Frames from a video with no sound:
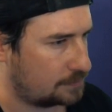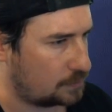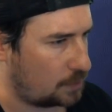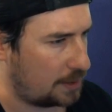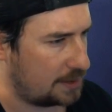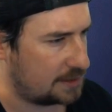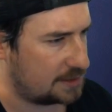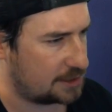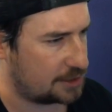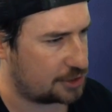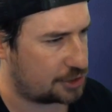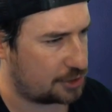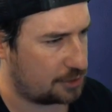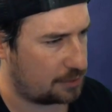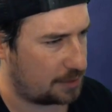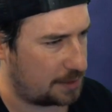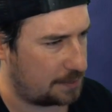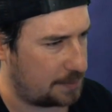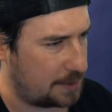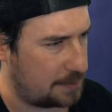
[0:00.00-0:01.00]
Why isn't it
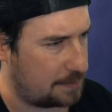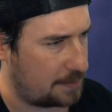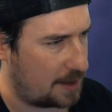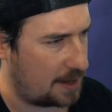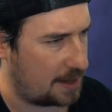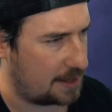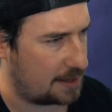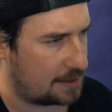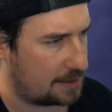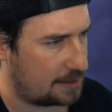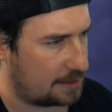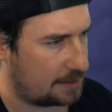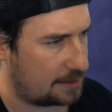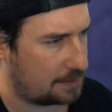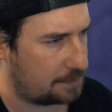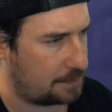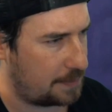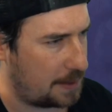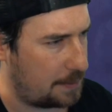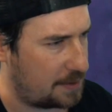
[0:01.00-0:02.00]
showing me my,
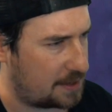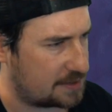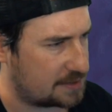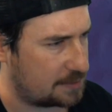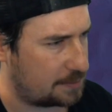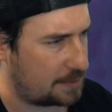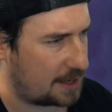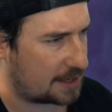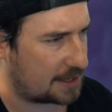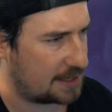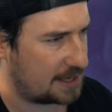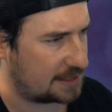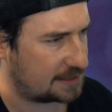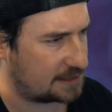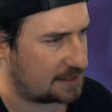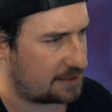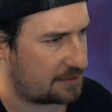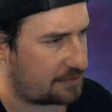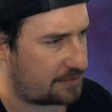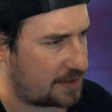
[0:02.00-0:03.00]
maybe because I'm not
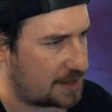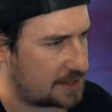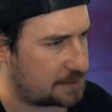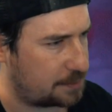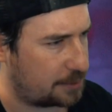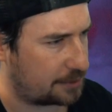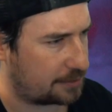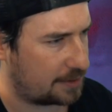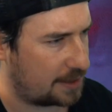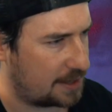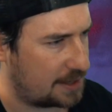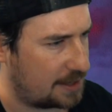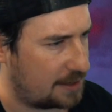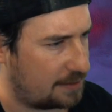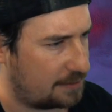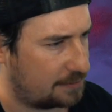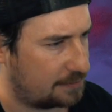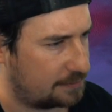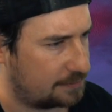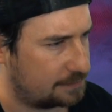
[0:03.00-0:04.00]
connected to Facebook right now.